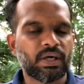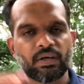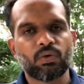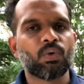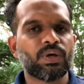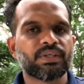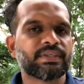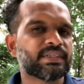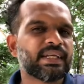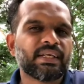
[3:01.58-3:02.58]
and go and
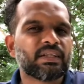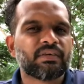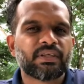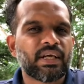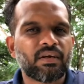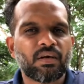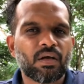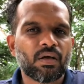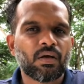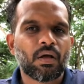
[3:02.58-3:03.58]
just click the 10
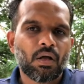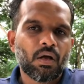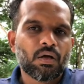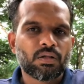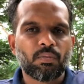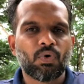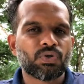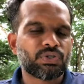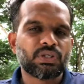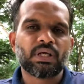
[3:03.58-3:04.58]
the
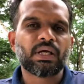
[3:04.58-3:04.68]
most